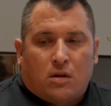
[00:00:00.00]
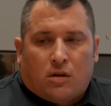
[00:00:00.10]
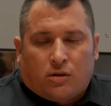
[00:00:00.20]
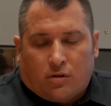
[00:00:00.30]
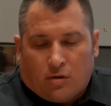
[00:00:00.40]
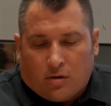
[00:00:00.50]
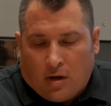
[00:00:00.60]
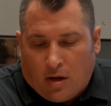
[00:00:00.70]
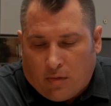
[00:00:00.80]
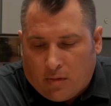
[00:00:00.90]
Sure.
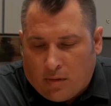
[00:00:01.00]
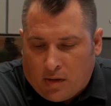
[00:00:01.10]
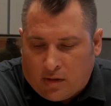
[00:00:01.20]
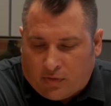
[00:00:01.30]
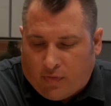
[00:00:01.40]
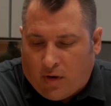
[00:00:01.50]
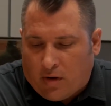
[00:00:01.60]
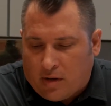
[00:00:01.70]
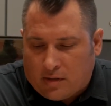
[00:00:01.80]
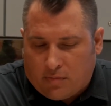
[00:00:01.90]
Now, as far
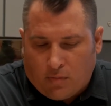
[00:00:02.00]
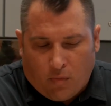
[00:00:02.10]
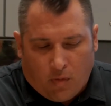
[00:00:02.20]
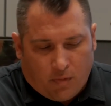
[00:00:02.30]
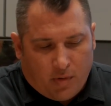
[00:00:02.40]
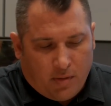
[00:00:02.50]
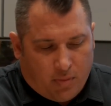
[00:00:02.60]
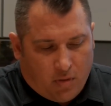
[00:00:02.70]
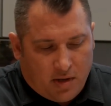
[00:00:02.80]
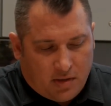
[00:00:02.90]
as when we
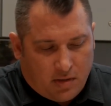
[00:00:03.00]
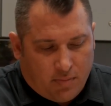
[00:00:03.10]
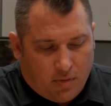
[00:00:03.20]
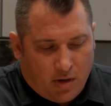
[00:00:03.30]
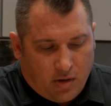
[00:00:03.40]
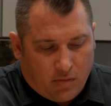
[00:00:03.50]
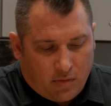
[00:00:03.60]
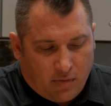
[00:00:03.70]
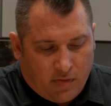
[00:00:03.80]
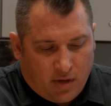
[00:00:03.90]
price a pre-owned
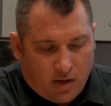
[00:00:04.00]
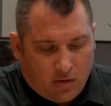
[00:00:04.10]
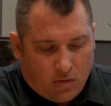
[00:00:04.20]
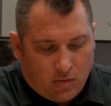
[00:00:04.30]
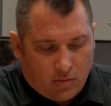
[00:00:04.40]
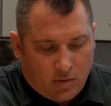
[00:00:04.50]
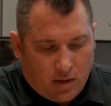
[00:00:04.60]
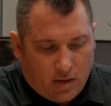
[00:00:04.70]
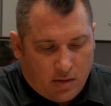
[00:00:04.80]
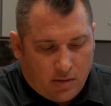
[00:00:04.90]
vehicle,
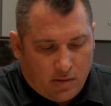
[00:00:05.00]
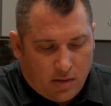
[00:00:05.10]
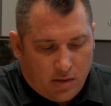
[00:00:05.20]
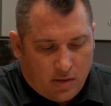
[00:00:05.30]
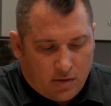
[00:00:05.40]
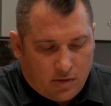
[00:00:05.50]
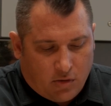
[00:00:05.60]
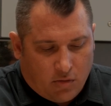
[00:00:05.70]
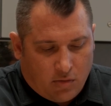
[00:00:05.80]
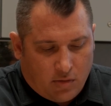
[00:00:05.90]
and
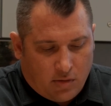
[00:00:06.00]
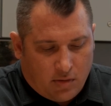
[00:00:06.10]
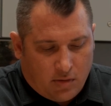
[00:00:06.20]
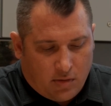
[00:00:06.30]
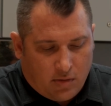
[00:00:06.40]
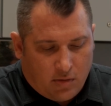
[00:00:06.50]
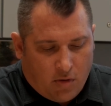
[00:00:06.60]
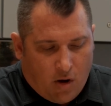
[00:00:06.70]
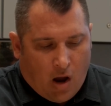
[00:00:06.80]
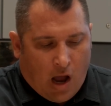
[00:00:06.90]
so
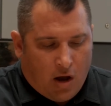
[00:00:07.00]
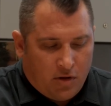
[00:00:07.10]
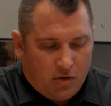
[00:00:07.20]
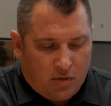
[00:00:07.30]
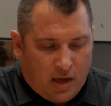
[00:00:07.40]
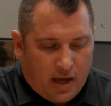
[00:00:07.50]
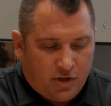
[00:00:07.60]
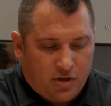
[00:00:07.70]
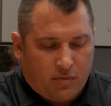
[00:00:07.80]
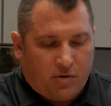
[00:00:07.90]
how do you
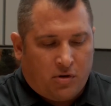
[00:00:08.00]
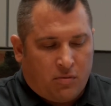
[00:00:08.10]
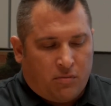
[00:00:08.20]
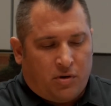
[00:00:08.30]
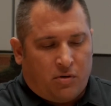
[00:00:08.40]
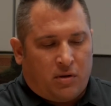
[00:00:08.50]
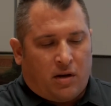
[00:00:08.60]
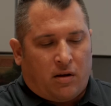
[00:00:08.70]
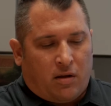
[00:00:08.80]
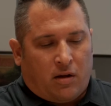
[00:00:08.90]
gauge it when you get
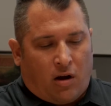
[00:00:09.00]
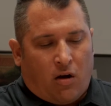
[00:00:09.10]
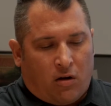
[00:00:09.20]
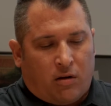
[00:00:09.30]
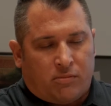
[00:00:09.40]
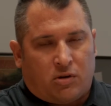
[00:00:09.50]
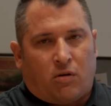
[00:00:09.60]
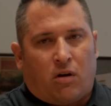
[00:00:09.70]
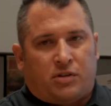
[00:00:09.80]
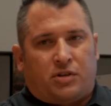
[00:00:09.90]
a car comes
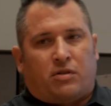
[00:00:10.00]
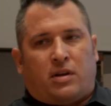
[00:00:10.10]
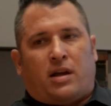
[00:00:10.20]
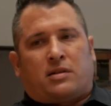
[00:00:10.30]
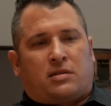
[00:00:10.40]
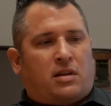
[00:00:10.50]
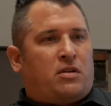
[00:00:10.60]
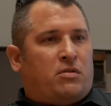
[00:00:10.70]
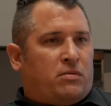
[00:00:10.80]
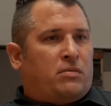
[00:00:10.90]
across your desk that
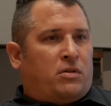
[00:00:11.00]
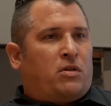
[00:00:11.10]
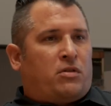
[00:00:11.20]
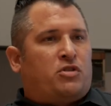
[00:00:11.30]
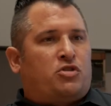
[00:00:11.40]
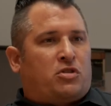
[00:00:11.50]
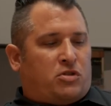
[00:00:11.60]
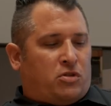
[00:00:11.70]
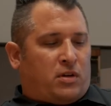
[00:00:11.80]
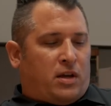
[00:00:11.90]
you just
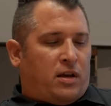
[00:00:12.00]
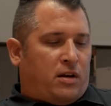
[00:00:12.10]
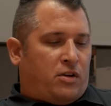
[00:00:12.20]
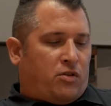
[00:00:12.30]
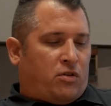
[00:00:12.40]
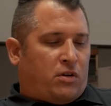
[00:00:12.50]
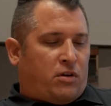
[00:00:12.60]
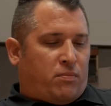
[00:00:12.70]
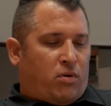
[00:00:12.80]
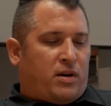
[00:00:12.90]
took in, and you're
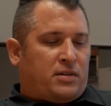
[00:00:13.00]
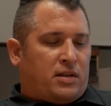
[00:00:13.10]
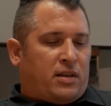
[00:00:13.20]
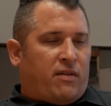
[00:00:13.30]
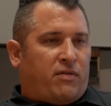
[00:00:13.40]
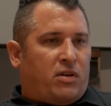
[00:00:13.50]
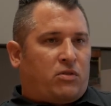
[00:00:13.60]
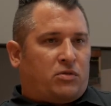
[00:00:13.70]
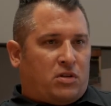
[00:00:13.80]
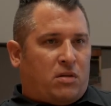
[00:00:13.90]
pricing that vehicle to the